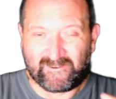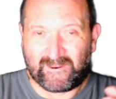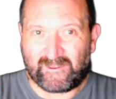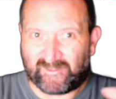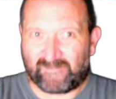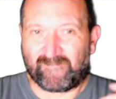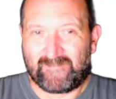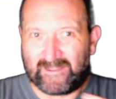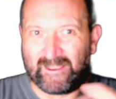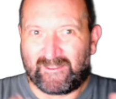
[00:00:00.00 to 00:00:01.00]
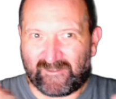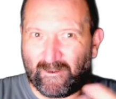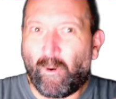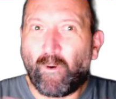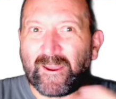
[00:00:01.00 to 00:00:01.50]
It's It's
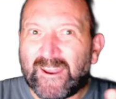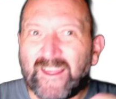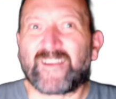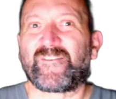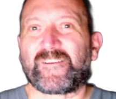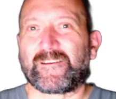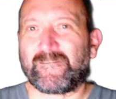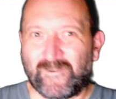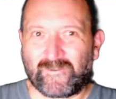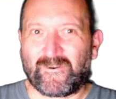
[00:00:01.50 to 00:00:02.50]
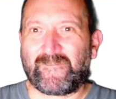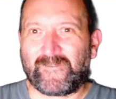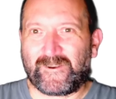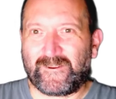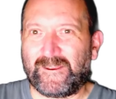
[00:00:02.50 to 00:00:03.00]
organizing the graph
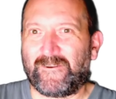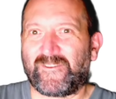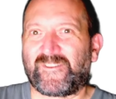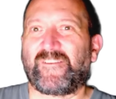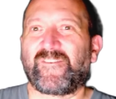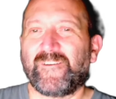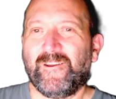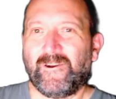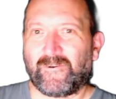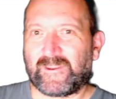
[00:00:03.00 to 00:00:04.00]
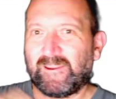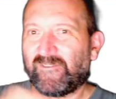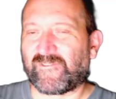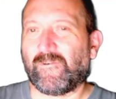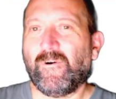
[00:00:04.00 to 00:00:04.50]
in a sense. Okay,
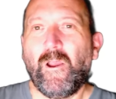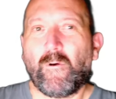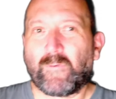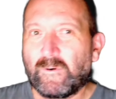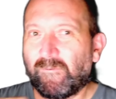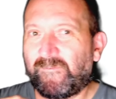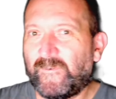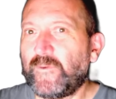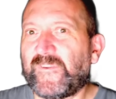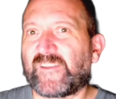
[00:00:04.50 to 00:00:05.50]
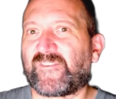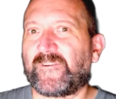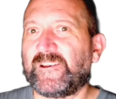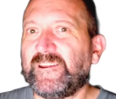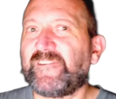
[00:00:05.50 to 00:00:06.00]
so we call vertex
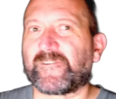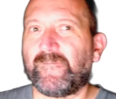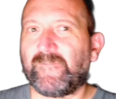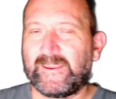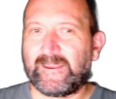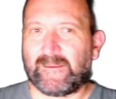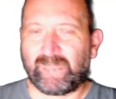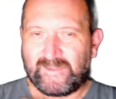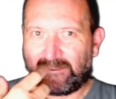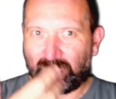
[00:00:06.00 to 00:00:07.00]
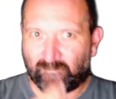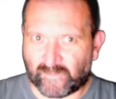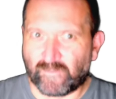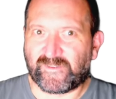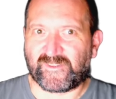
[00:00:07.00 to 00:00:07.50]
deletion the
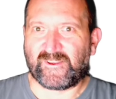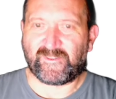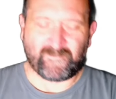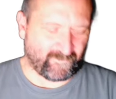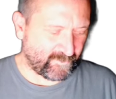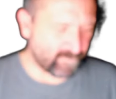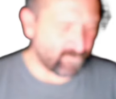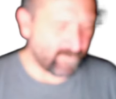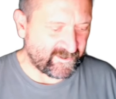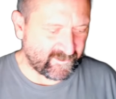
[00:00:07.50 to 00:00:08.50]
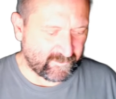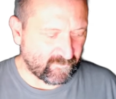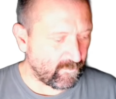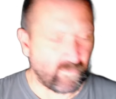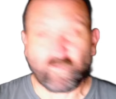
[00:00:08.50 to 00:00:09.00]
process through which you
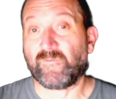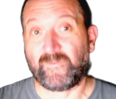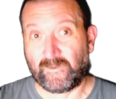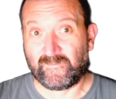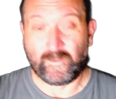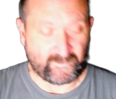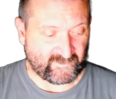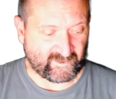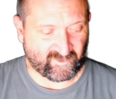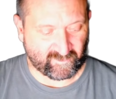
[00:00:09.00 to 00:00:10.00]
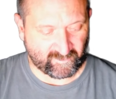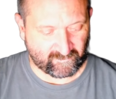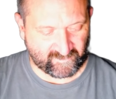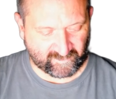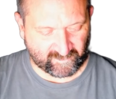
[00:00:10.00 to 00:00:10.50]
remove a vertex. So
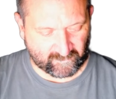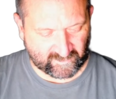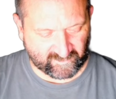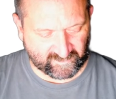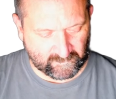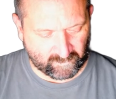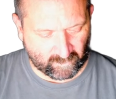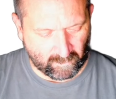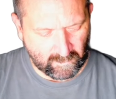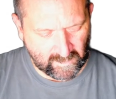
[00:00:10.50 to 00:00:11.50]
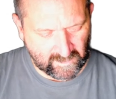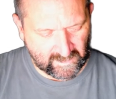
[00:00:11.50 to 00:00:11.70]
this is quite simple.